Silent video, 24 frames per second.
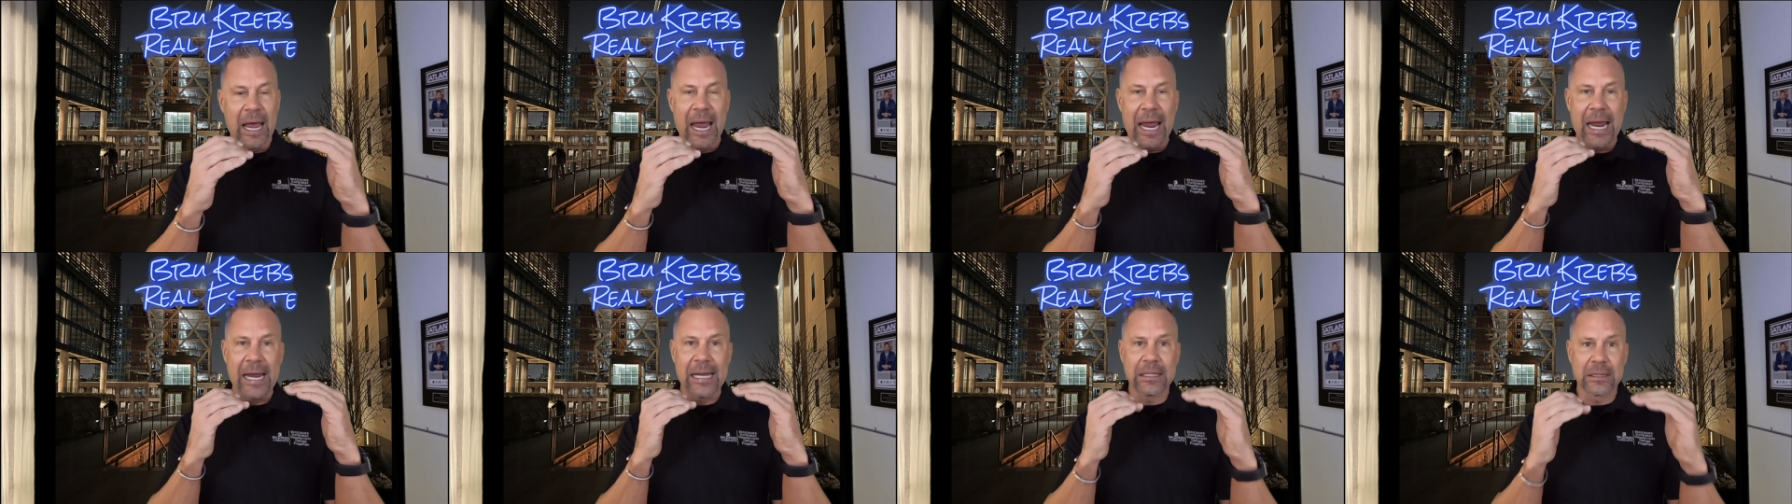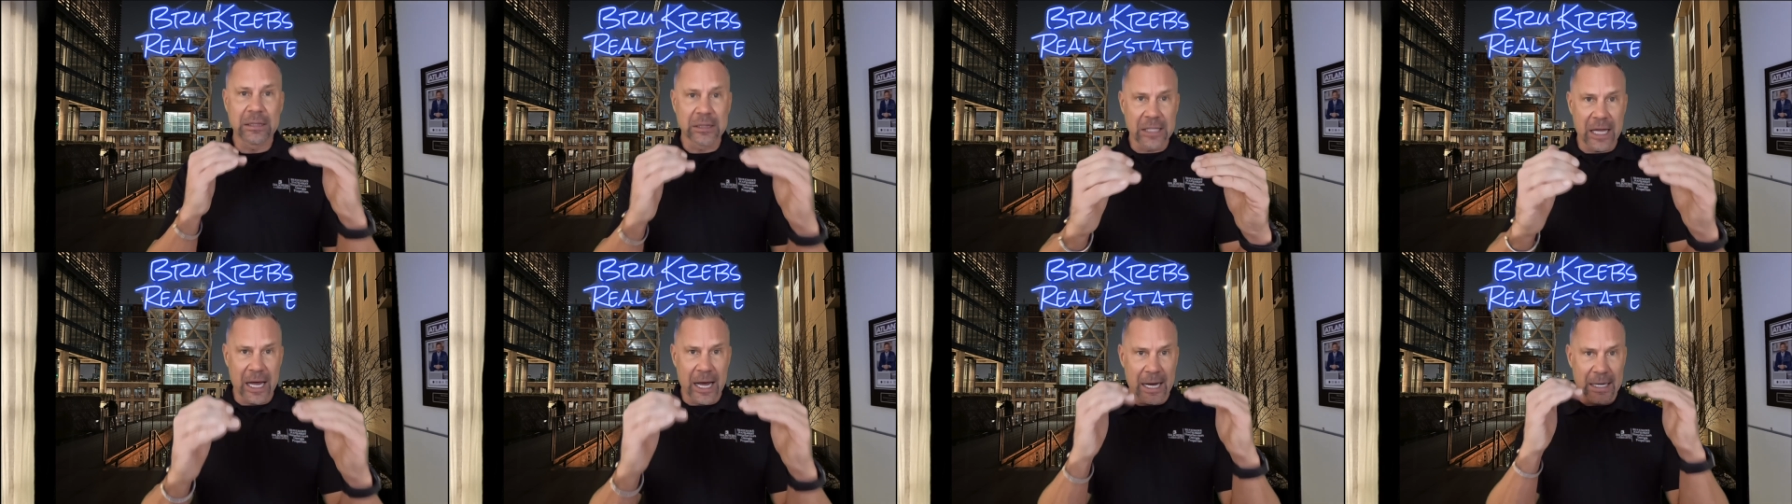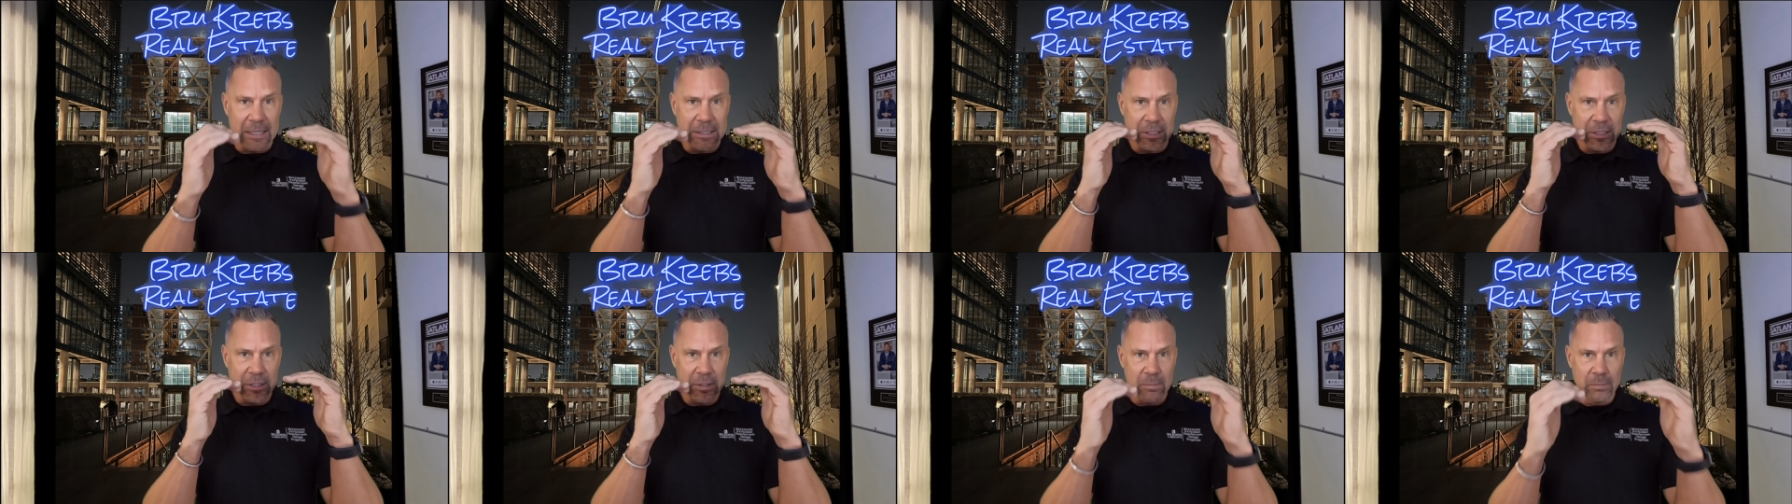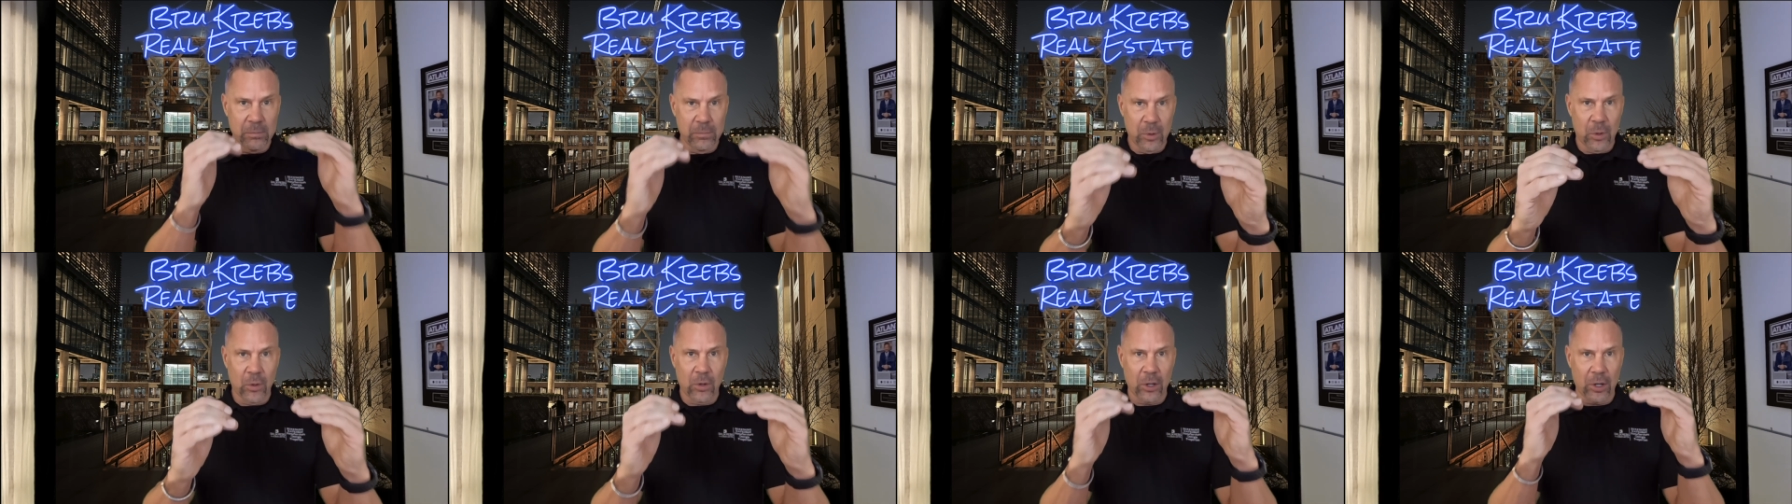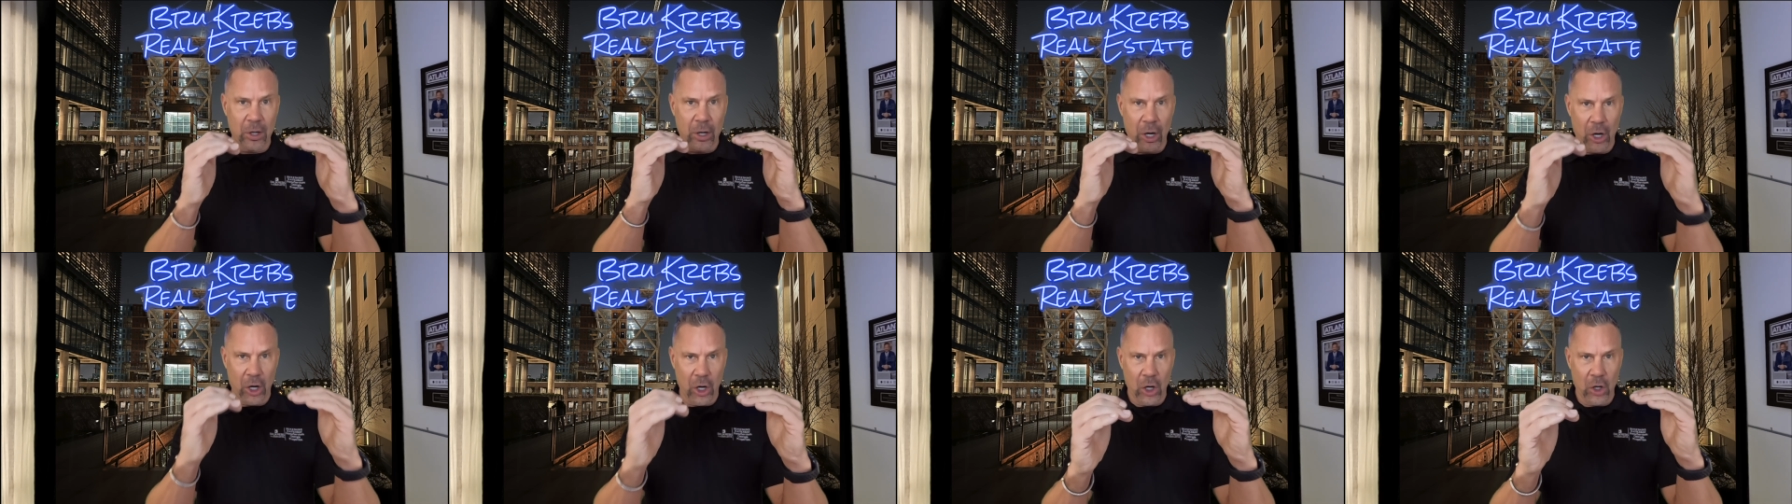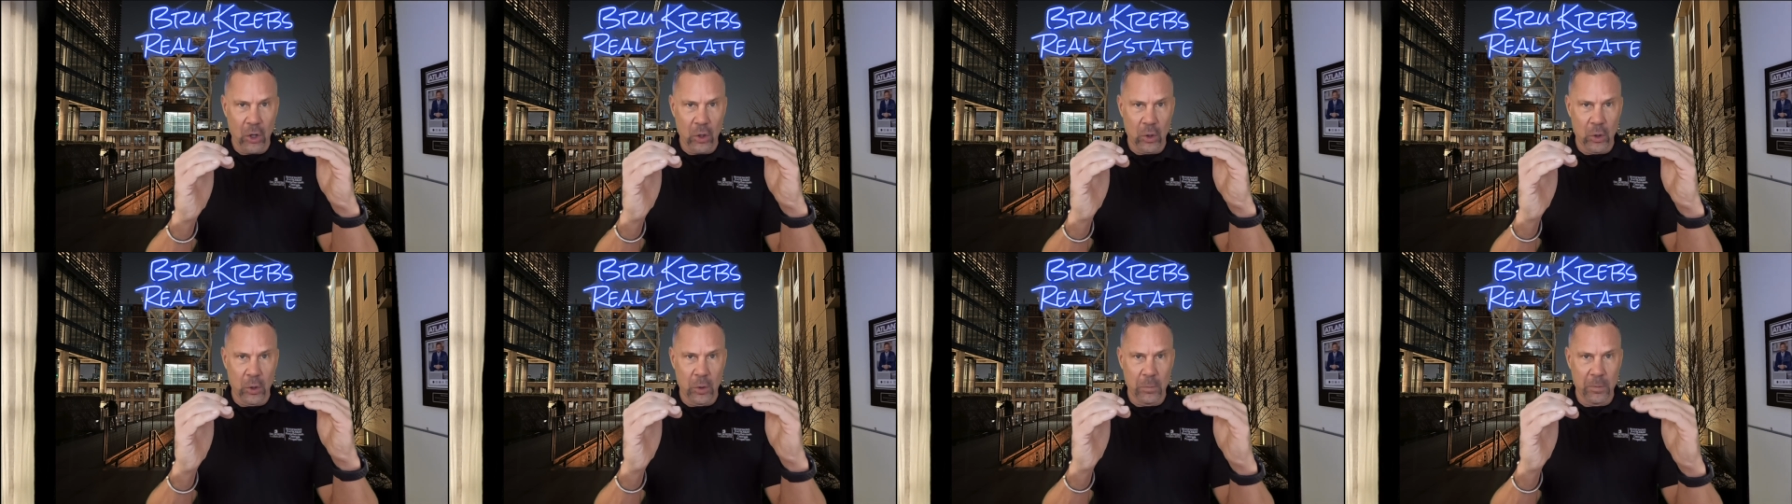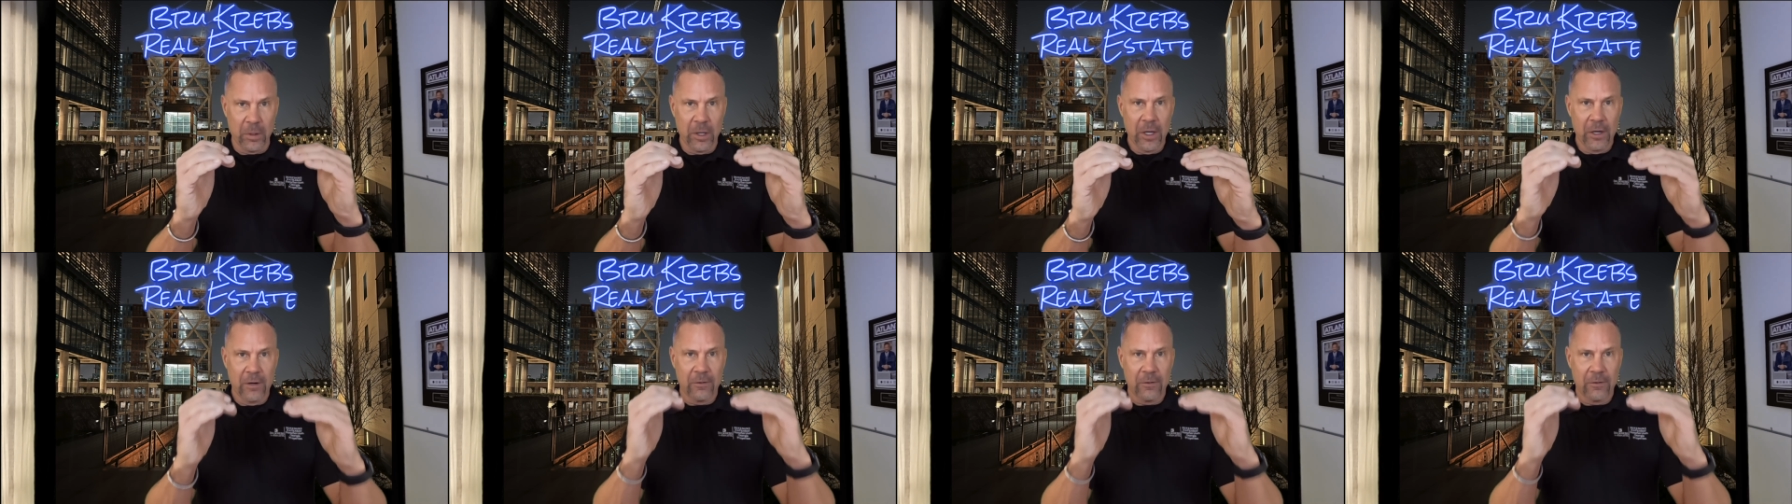a lot more home